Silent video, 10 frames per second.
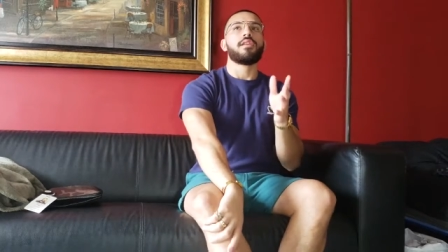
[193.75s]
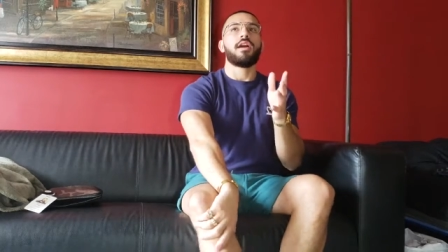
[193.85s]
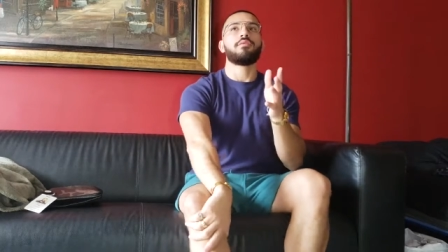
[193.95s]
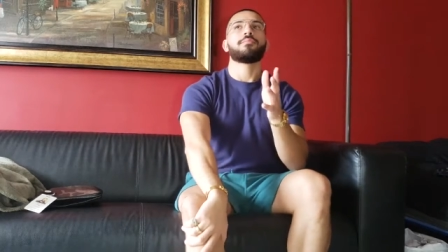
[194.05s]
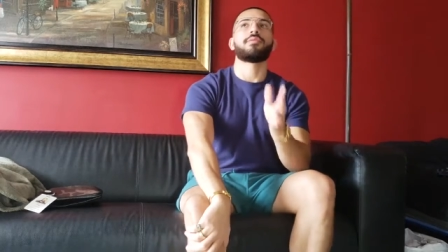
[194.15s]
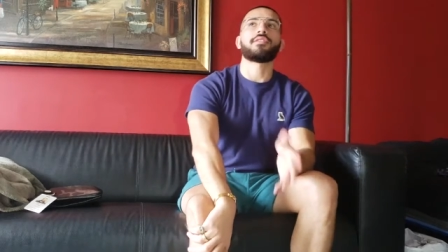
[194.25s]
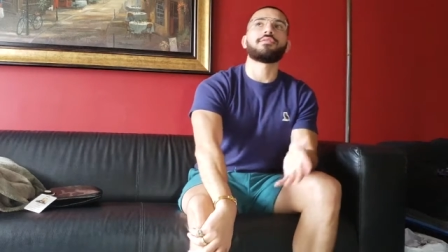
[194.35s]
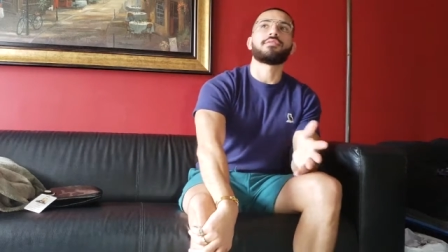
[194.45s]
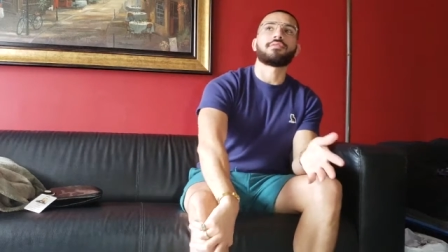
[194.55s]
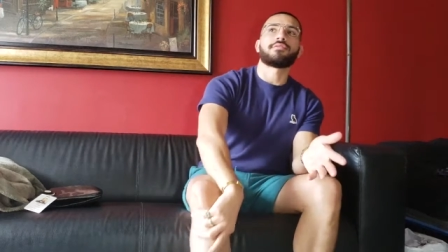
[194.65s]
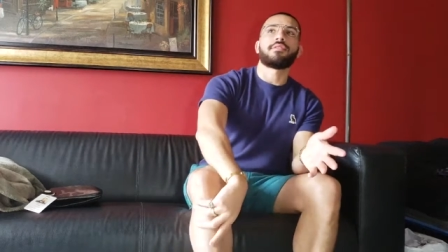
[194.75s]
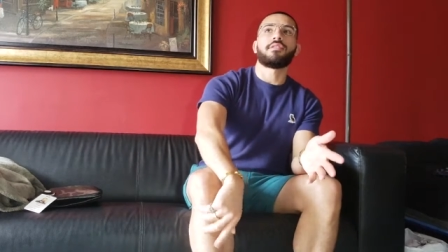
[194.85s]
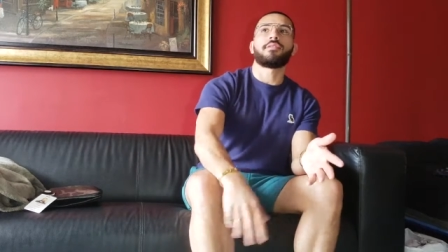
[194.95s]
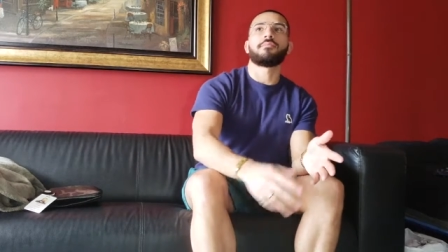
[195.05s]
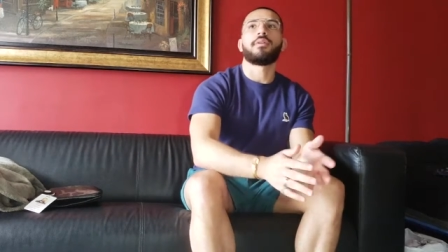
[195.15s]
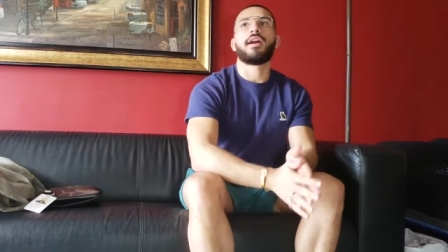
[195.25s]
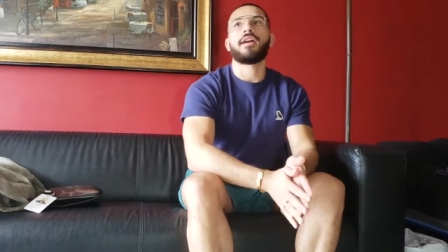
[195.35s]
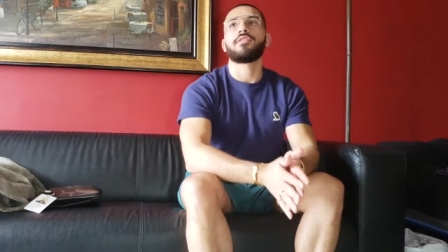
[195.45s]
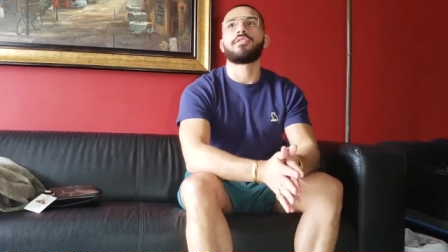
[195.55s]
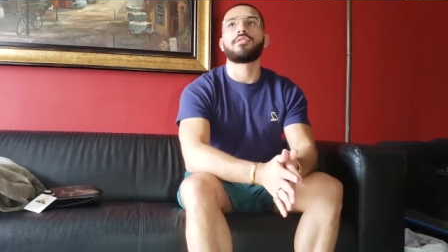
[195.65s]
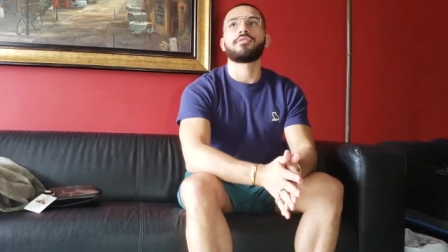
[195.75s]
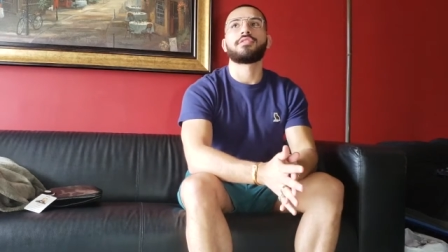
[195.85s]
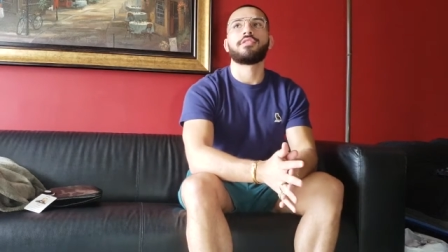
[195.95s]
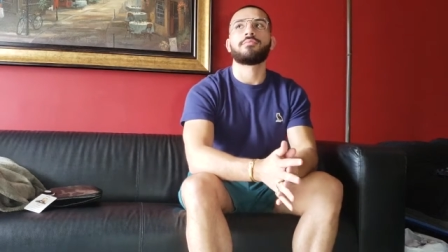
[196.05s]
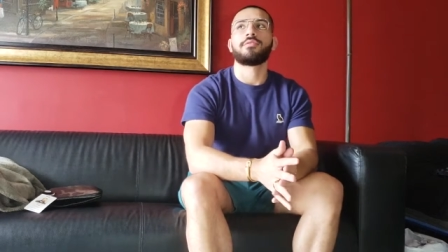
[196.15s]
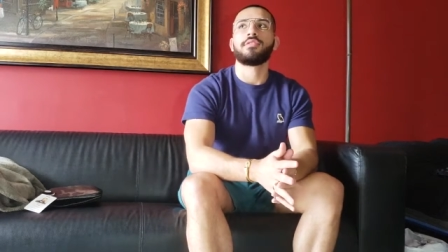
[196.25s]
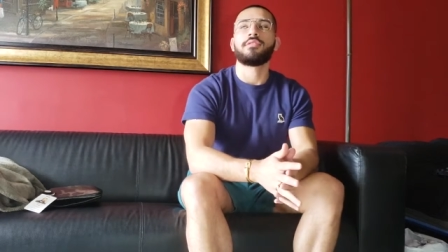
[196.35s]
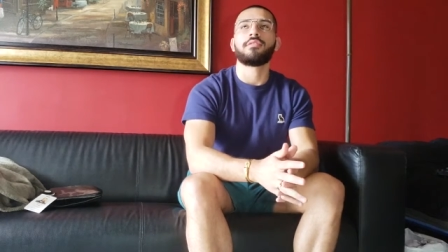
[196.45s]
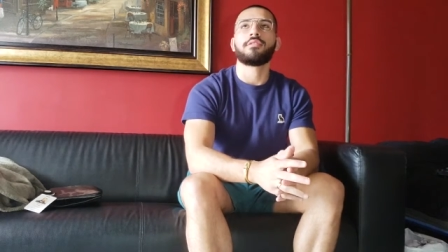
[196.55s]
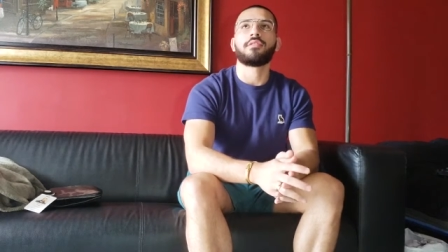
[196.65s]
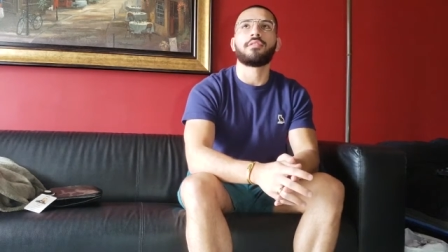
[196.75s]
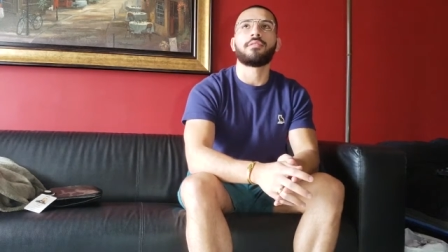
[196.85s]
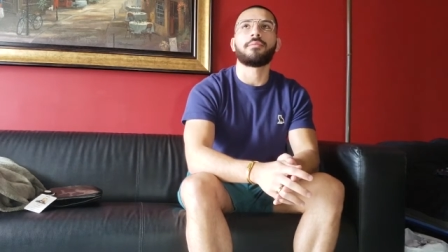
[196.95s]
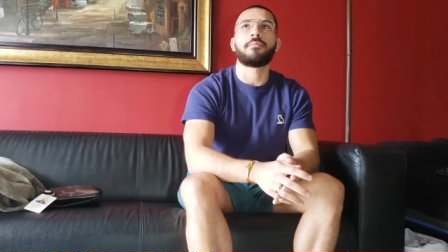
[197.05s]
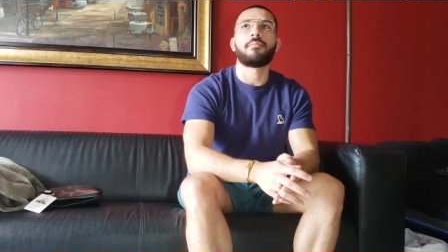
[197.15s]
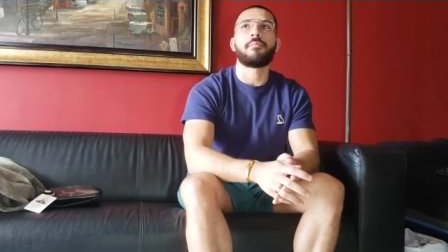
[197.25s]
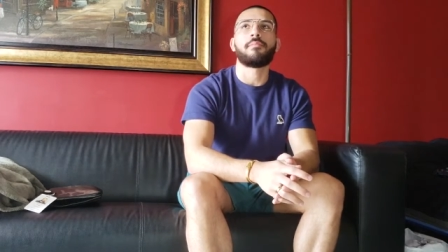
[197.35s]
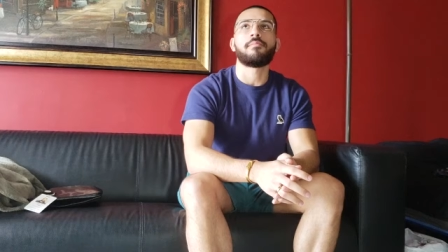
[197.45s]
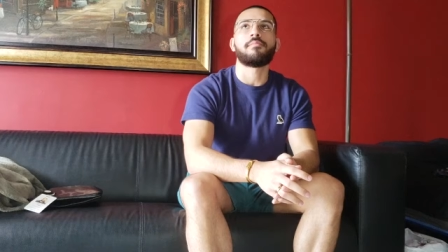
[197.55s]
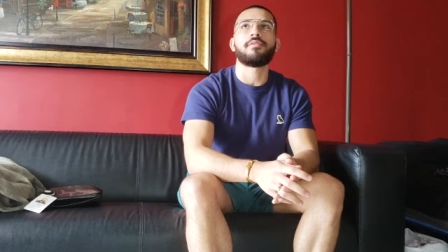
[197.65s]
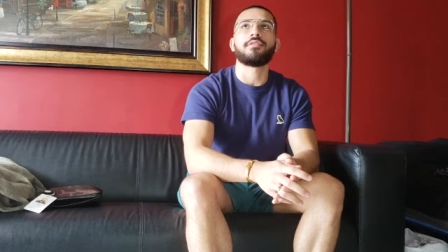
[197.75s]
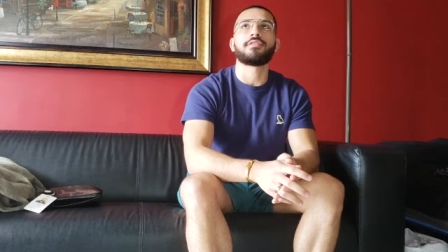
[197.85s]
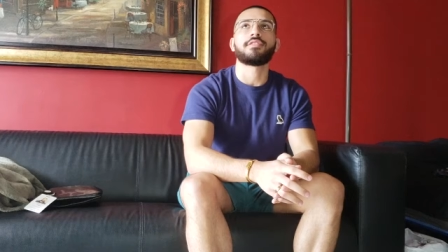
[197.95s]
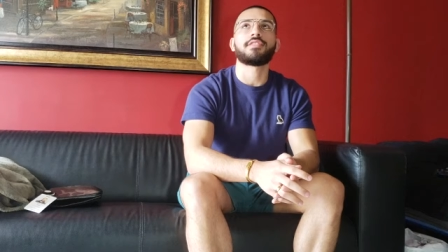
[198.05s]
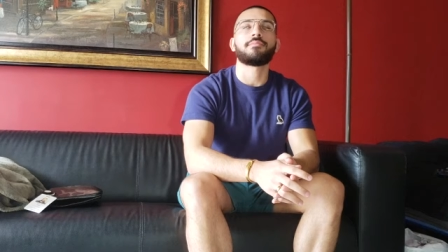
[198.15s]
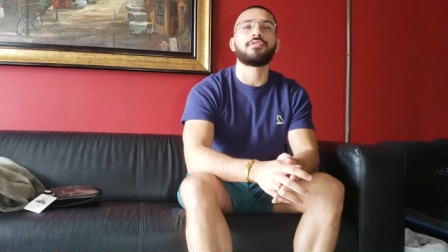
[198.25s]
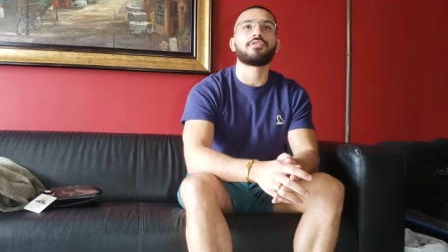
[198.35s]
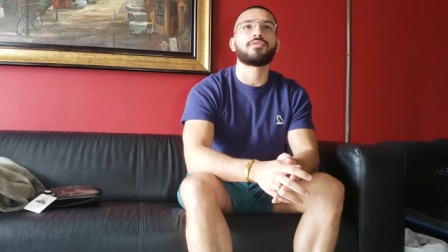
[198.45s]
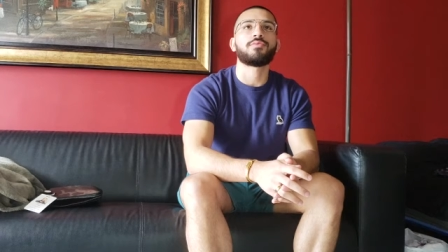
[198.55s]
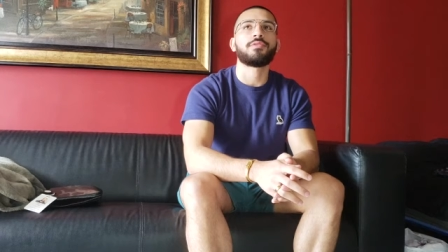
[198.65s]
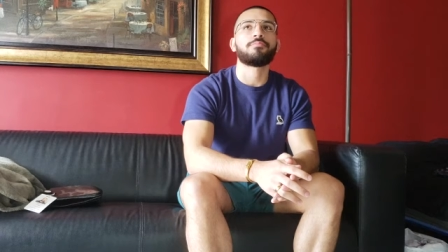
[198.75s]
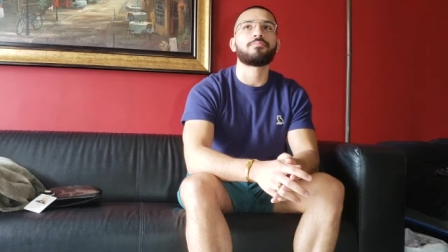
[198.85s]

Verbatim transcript: I will break this. Um, I had a girl tell me um, she sent me a tweet